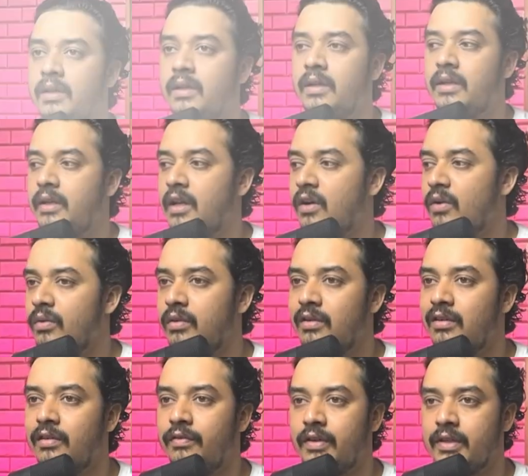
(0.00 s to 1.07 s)
Now
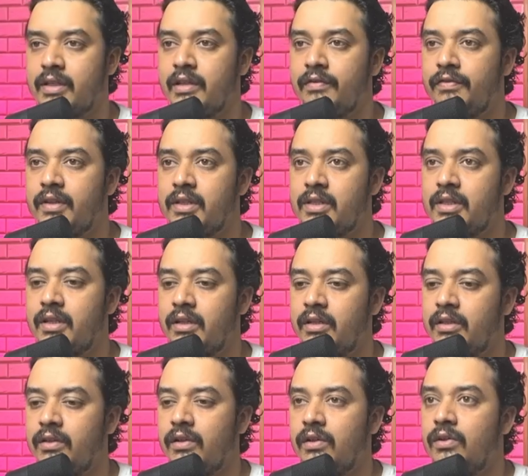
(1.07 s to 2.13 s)
first thing first,
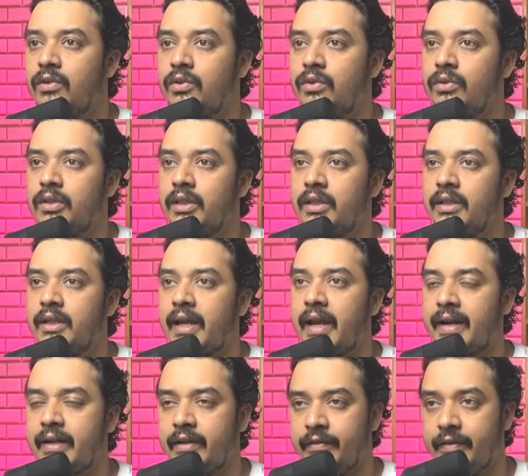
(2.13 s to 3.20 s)
you'll go to the
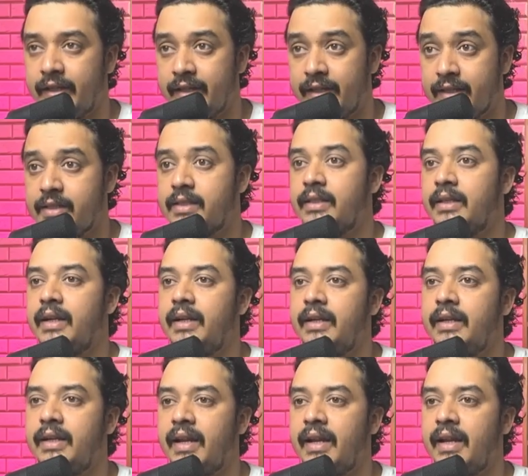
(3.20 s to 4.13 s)
activities, right?